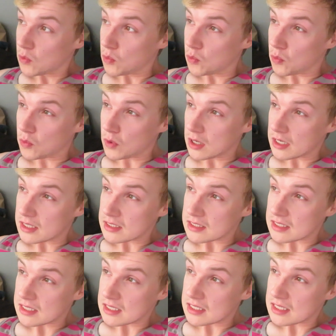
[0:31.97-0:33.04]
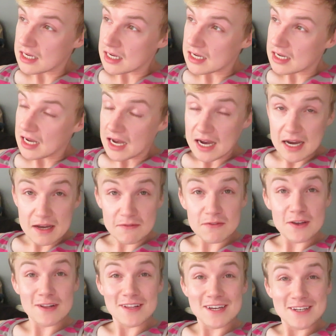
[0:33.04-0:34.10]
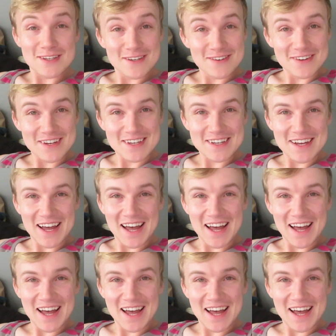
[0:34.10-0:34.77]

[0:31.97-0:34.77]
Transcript: what I feel like doing.